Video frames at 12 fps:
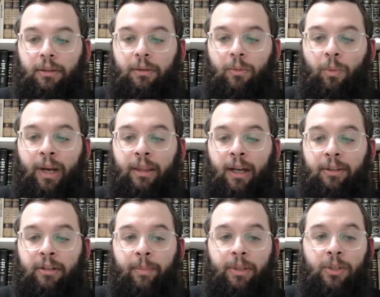way the
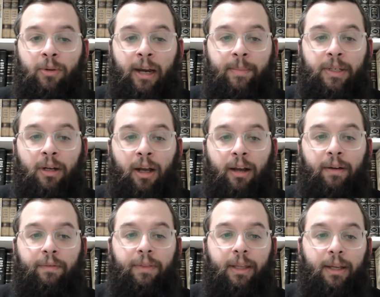Alter Rebbe describes it,
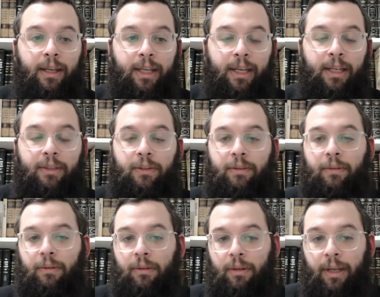of the heat
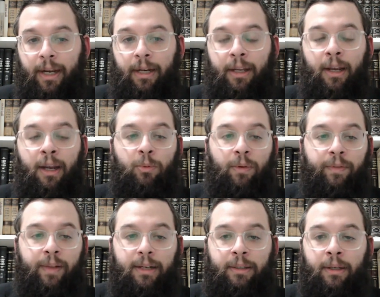hitting and
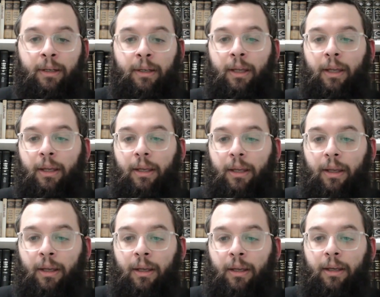reflecting,
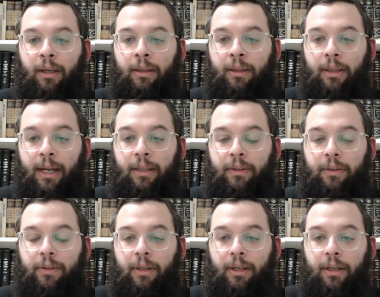and
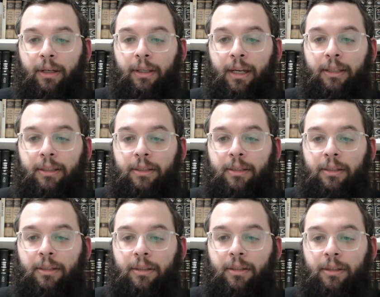that's
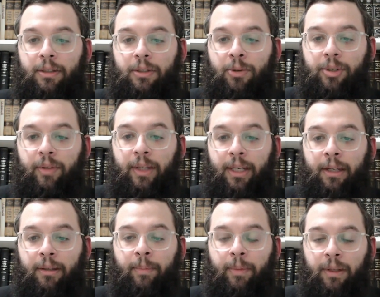the source of the
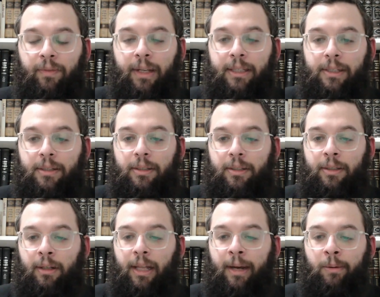heat. I believe that's
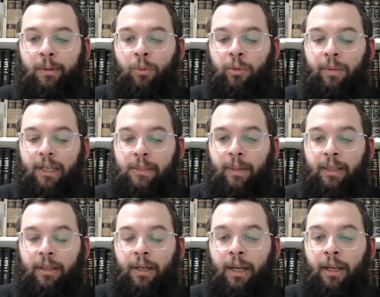still how it would be
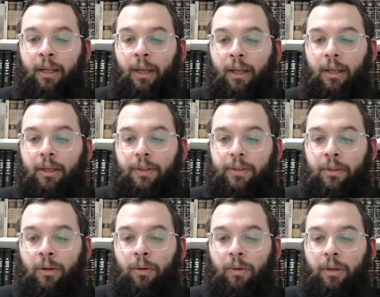explained today.
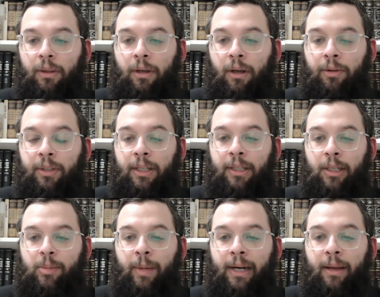So the other
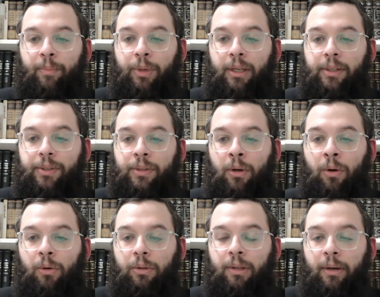details might not be
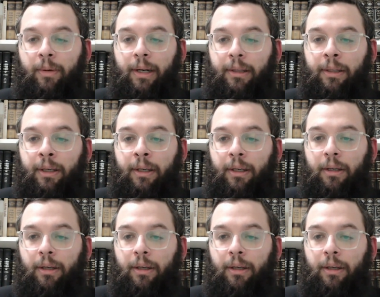so directly